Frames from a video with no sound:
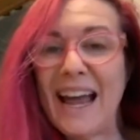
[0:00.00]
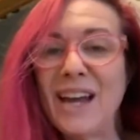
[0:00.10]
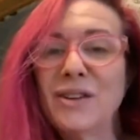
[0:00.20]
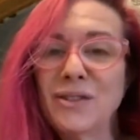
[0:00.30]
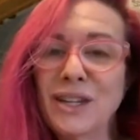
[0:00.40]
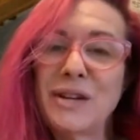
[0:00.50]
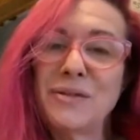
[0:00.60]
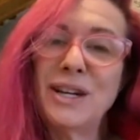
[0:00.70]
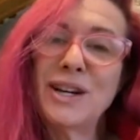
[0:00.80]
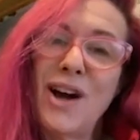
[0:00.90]
I don't really
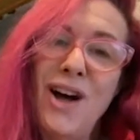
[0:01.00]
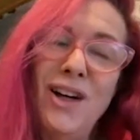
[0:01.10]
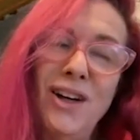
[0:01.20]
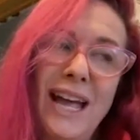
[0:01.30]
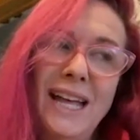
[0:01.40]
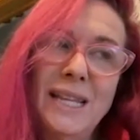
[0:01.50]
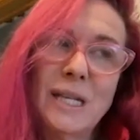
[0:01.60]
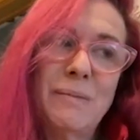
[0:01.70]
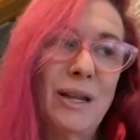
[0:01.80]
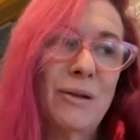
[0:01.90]
want to call Ann
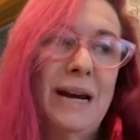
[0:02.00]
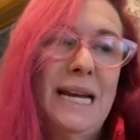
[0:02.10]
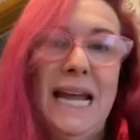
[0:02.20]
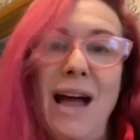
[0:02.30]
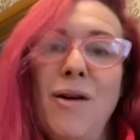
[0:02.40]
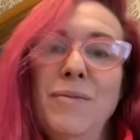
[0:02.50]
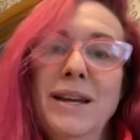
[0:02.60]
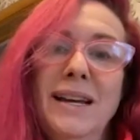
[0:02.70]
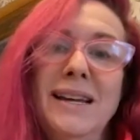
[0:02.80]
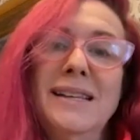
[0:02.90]
Smith right now
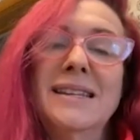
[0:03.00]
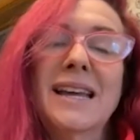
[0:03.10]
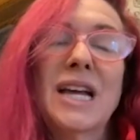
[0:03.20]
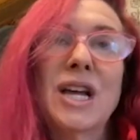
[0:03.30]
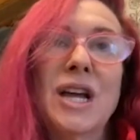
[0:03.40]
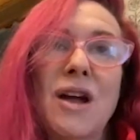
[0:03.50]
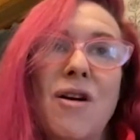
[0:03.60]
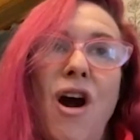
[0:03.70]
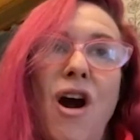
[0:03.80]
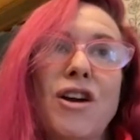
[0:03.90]
because
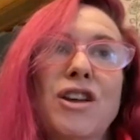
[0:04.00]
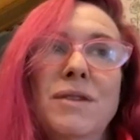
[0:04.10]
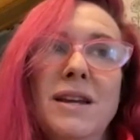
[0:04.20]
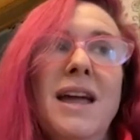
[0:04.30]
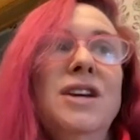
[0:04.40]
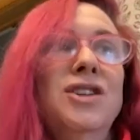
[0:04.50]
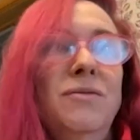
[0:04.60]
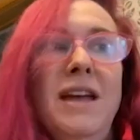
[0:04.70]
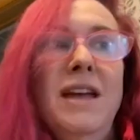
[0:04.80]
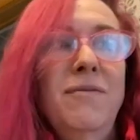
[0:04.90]
our
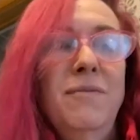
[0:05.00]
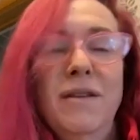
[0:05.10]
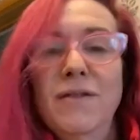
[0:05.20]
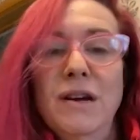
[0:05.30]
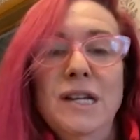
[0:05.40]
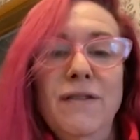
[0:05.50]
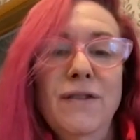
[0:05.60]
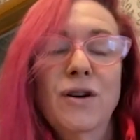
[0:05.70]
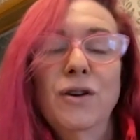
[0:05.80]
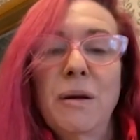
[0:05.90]
communication may have been very
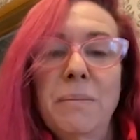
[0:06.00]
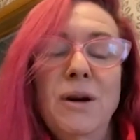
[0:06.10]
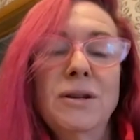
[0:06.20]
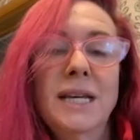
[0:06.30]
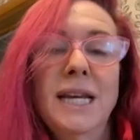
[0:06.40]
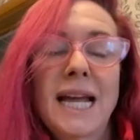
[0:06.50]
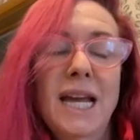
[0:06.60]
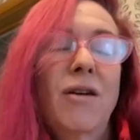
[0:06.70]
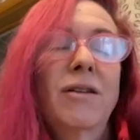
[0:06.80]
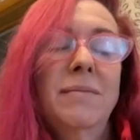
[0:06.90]
difficult in person. I
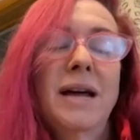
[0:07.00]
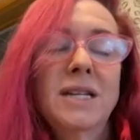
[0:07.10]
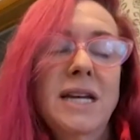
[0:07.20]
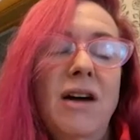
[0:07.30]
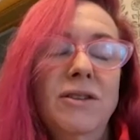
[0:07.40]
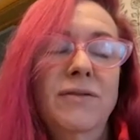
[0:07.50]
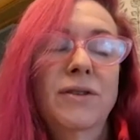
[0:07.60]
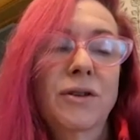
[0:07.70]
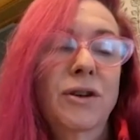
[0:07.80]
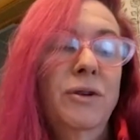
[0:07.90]
can only imagine how
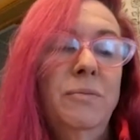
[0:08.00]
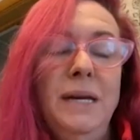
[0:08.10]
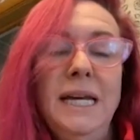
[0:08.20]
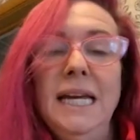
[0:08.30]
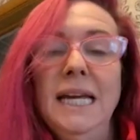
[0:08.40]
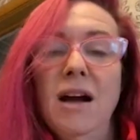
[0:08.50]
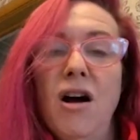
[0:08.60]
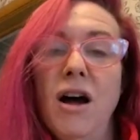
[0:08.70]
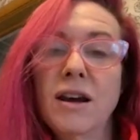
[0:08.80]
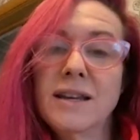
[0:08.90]
difficult it would be
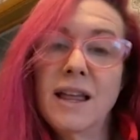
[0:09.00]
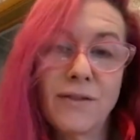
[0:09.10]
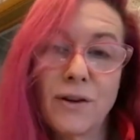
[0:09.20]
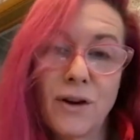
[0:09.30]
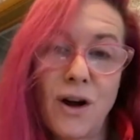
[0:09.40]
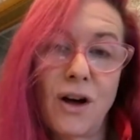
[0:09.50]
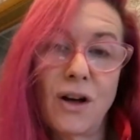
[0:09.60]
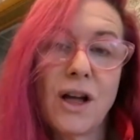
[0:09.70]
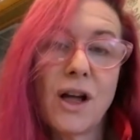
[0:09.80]
on a telephone call.